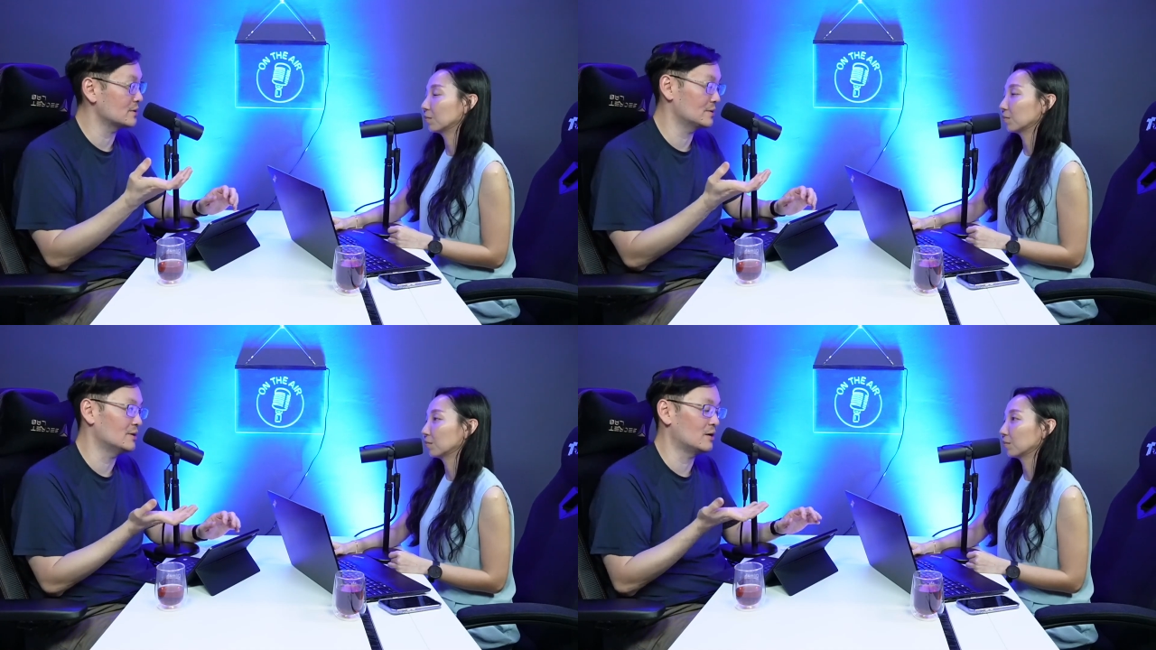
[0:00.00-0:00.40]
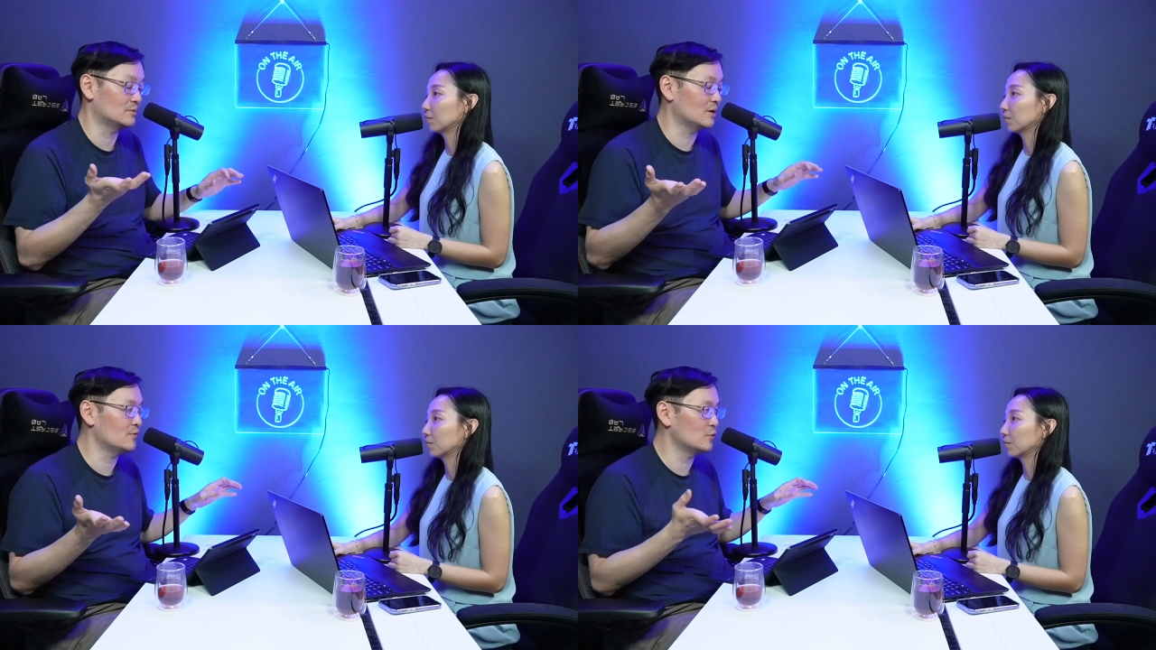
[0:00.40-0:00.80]
Speaker 1: now now
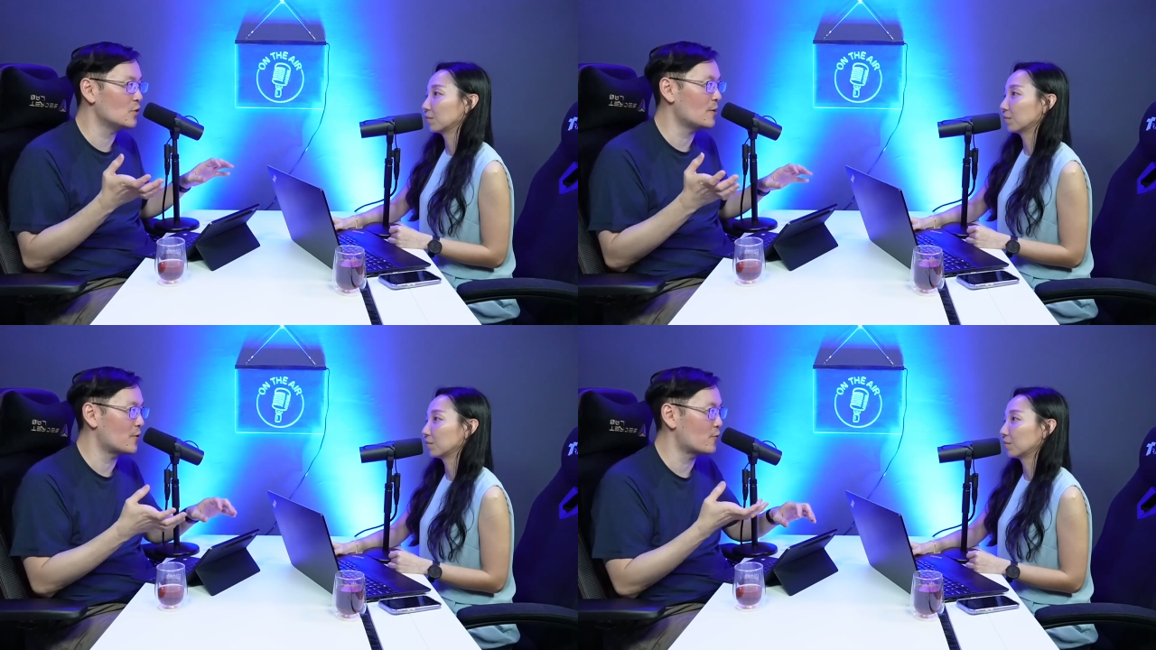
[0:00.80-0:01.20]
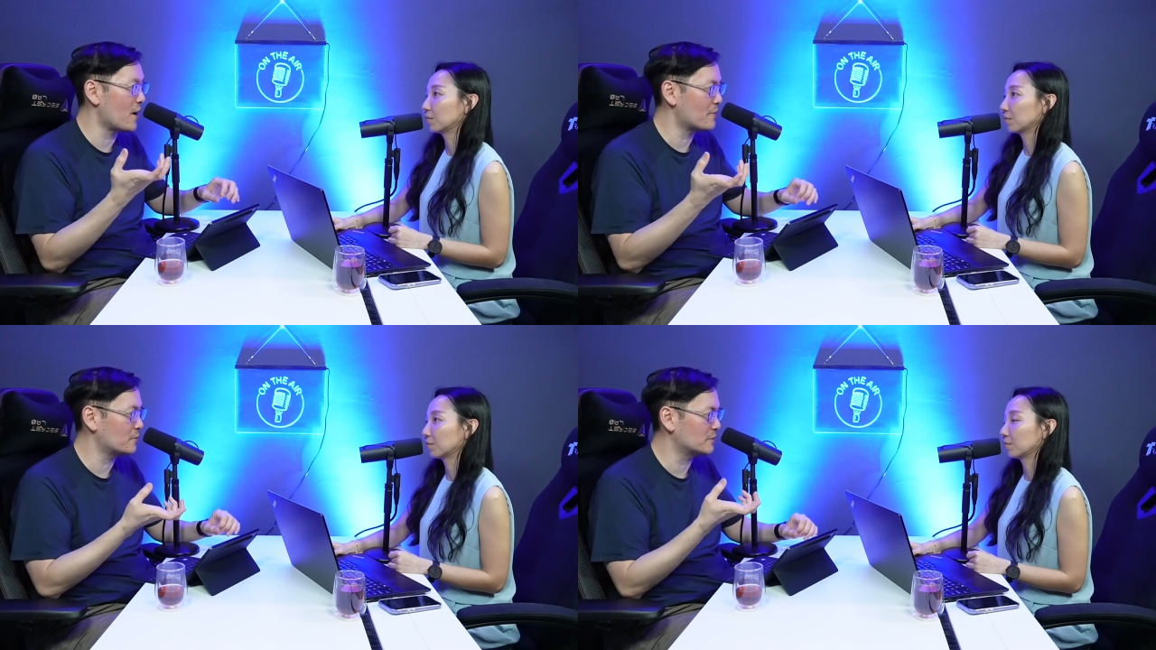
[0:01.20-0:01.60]
if you know about rap
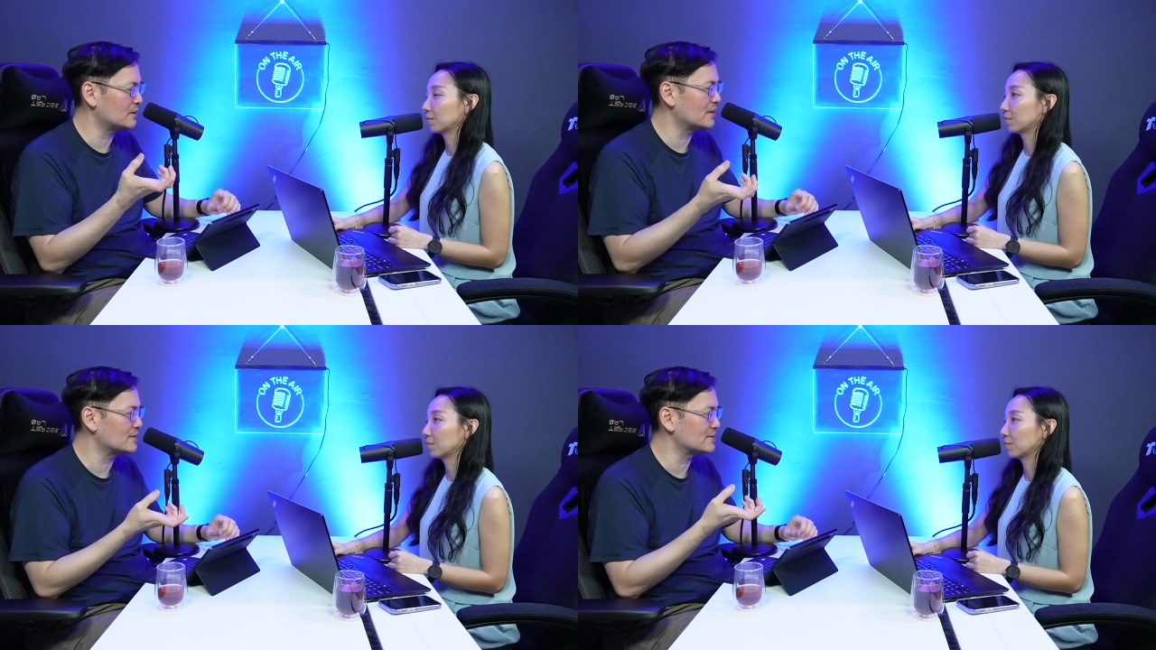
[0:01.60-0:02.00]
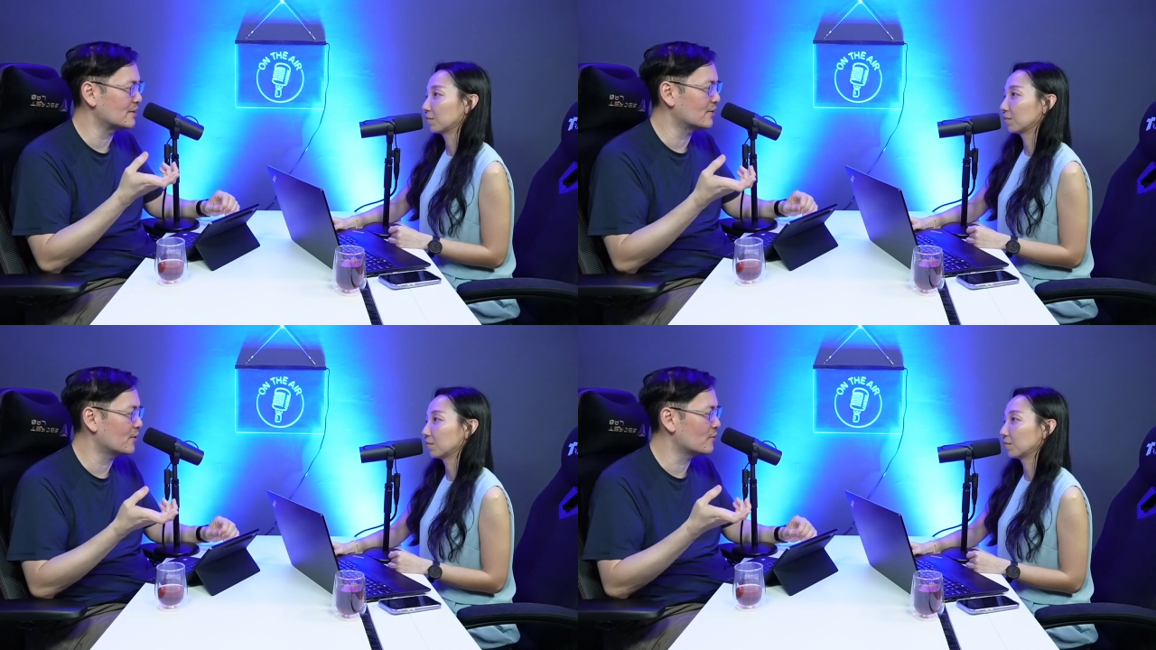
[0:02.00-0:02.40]
there's a
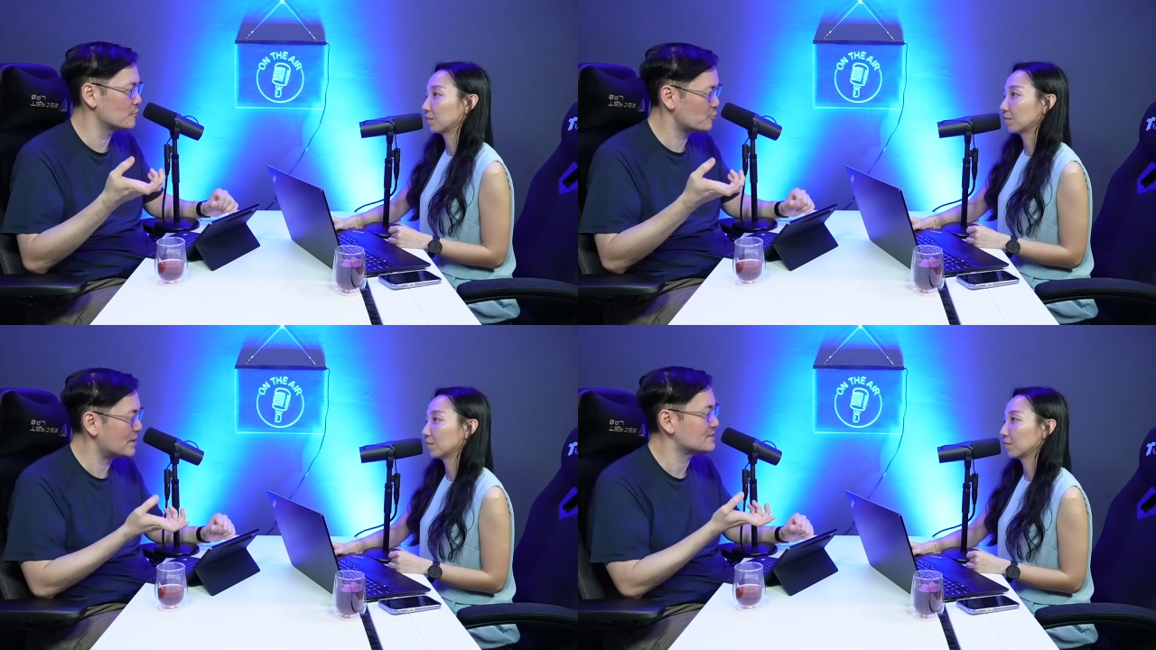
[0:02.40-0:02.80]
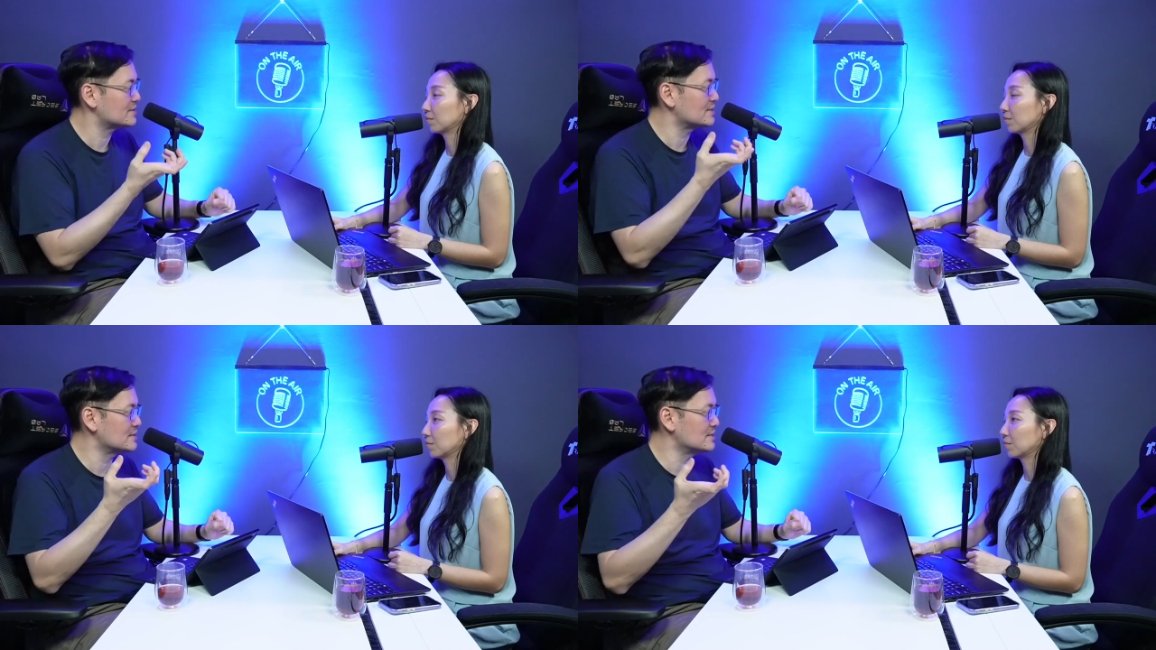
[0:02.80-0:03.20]
lot of
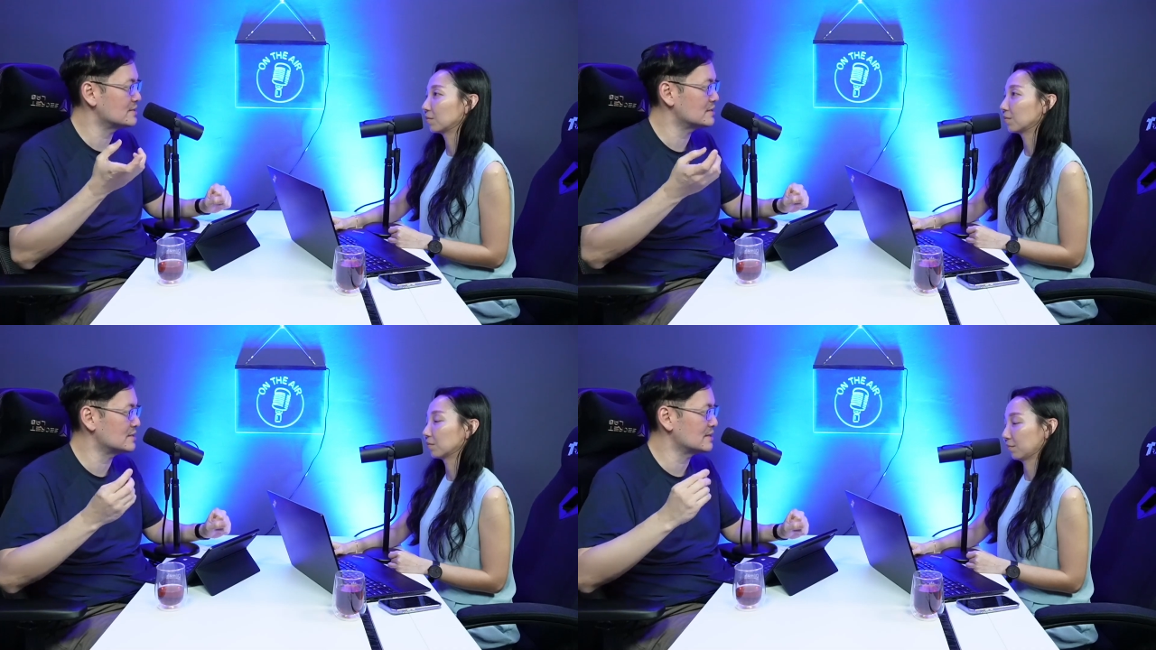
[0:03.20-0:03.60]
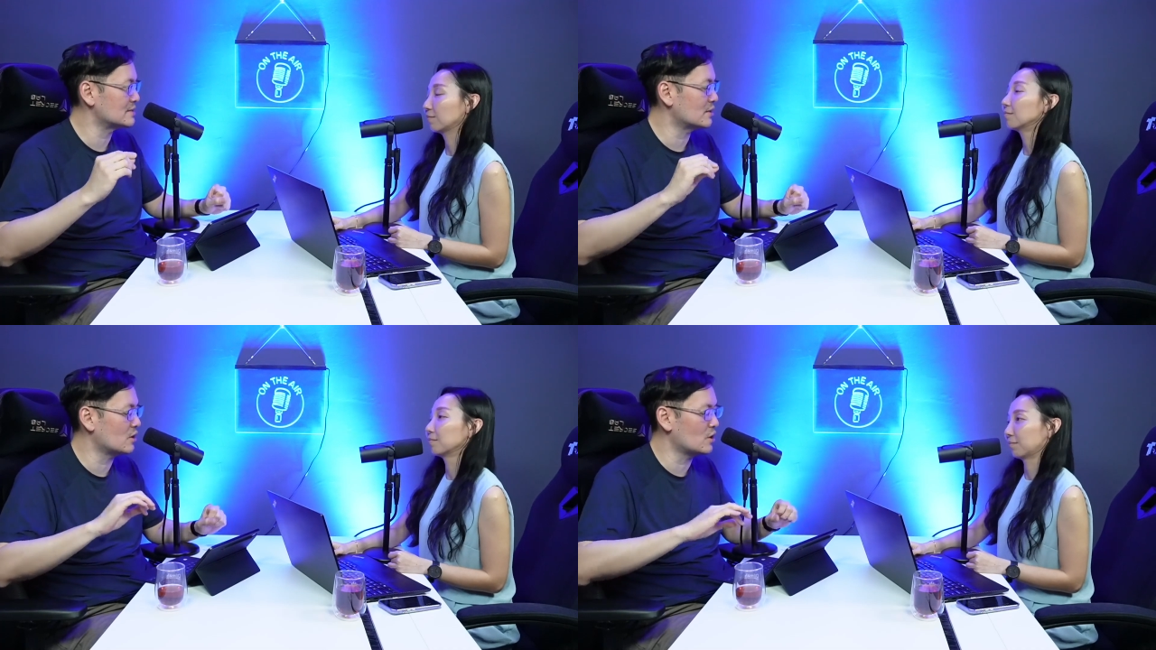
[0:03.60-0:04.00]
practice there's a lot